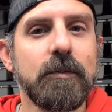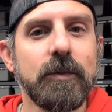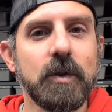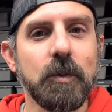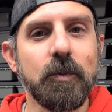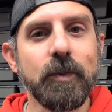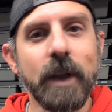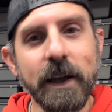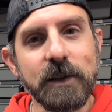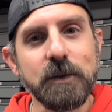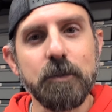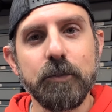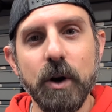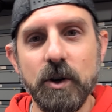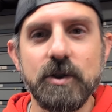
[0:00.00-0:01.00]
some nice
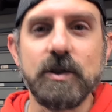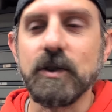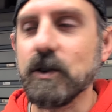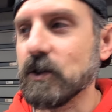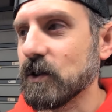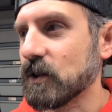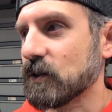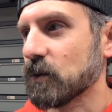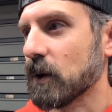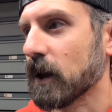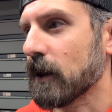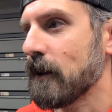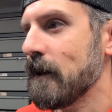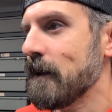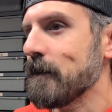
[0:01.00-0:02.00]
purchases this week.